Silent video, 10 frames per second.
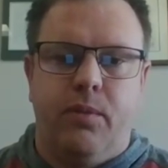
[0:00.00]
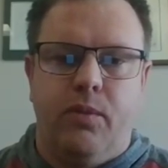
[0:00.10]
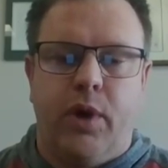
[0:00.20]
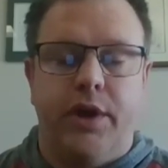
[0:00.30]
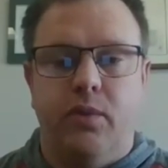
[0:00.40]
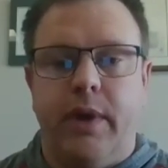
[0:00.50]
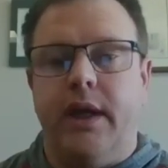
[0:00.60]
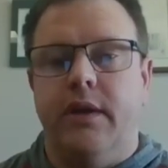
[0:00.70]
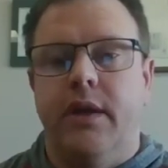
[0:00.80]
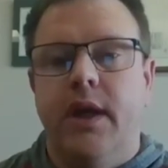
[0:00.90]
while you wait.
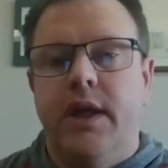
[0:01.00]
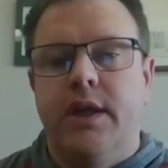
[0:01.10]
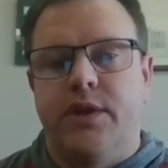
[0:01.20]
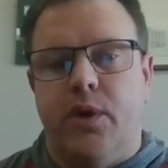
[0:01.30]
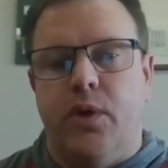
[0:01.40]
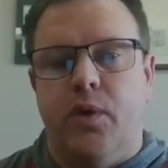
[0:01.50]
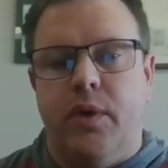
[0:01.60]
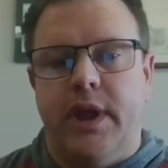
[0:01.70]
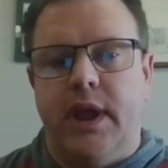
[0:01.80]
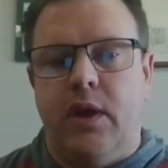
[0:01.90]

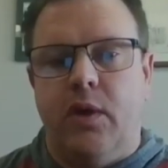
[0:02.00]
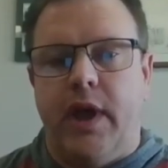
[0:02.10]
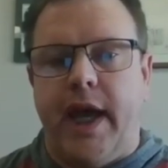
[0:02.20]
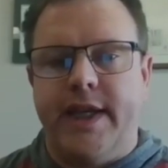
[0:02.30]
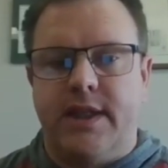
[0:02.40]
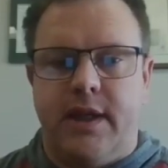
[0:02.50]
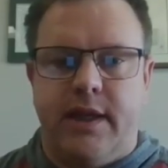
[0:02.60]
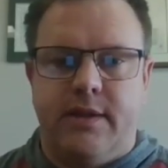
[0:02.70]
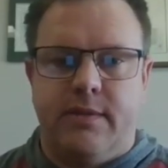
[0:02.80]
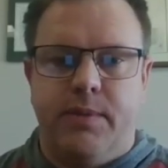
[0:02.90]
So
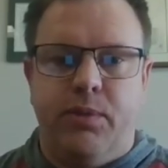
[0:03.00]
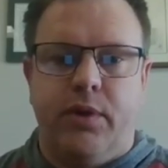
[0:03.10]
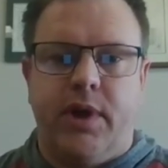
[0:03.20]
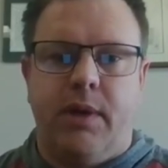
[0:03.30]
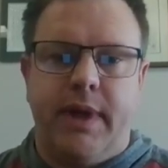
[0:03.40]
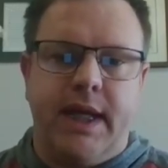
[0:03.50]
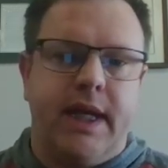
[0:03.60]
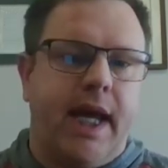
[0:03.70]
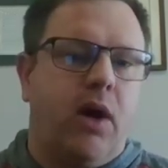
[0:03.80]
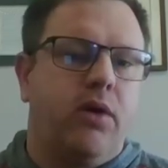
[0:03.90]
as people come
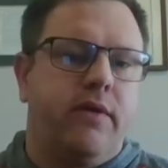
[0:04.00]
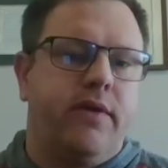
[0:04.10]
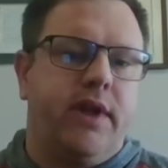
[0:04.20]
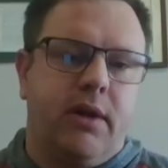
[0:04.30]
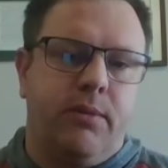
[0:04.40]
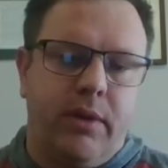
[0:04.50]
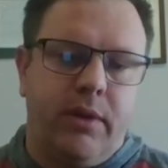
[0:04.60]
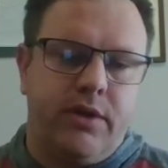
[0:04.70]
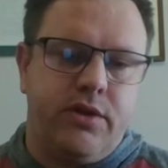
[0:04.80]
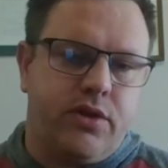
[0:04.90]
in and out of the
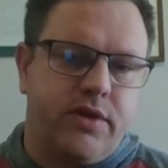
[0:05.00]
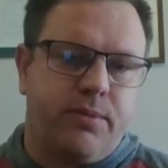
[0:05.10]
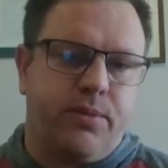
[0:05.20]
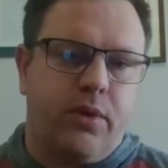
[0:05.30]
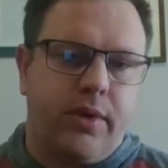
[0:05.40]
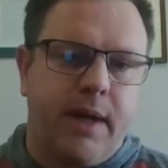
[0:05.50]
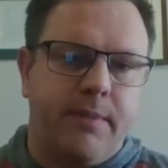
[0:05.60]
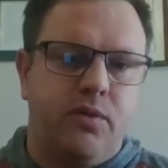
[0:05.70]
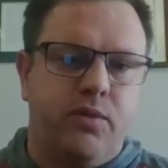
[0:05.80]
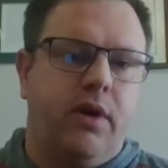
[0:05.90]
unemployment insurance
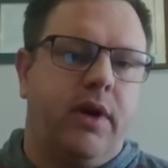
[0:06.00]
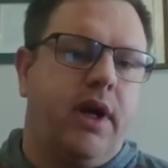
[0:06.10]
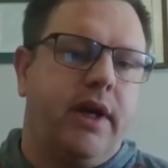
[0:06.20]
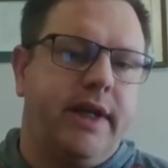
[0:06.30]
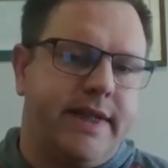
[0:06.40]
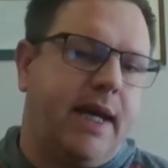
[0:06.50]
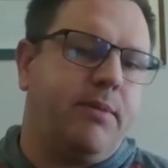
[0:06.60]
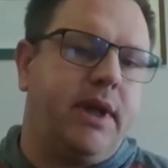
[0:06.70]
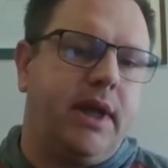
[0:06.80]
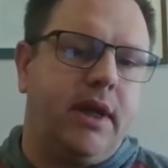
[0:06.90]
programs, we are
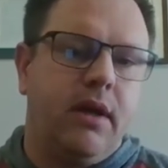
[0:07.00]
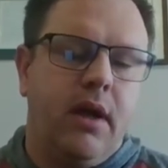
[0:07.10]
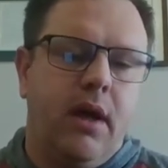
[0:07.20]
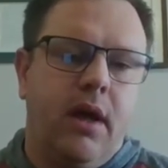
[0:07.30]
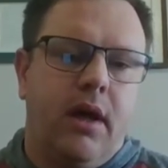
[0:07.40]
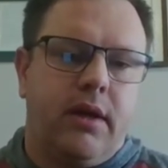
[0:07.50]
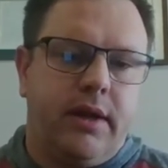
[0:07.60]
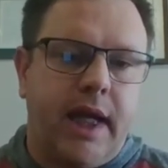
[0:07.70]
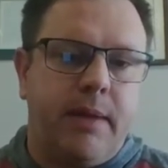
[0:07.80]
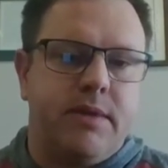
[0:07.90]
examining
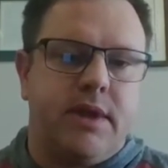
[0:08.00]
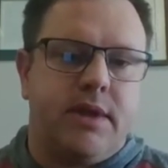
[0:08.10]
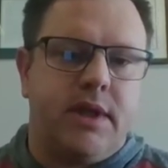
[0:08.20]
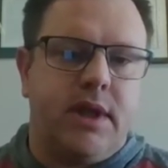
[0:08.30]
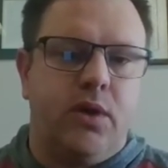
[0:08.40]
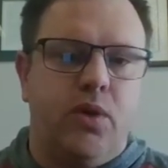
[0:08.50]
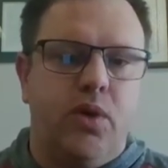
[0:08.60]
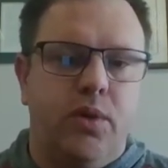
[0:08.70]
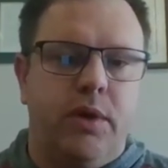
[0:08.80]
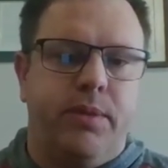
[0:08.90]
claims to see
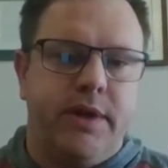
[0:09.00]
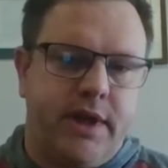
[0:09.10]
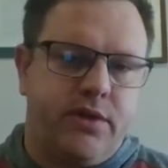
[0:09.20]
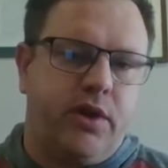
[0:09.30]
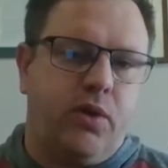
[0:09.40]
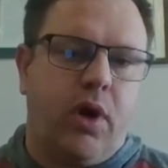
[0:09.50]
who would potentially